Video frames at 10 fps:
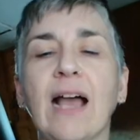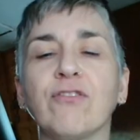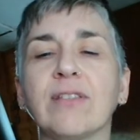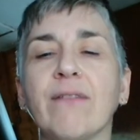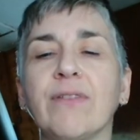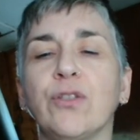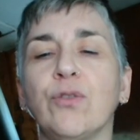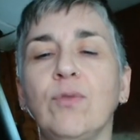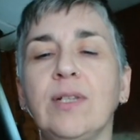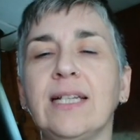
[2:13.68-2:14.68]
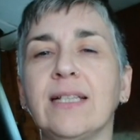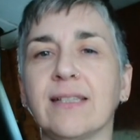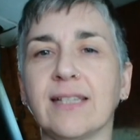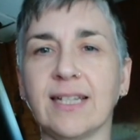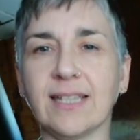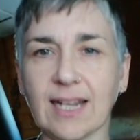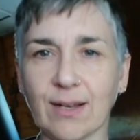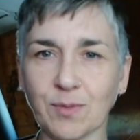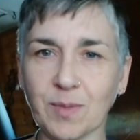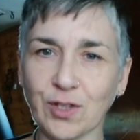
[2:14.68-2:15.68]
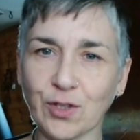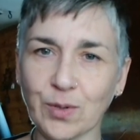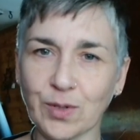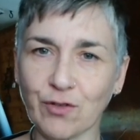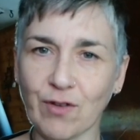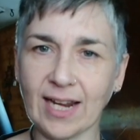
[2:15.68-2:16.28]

Just having 2 needles in it allows me to do a straight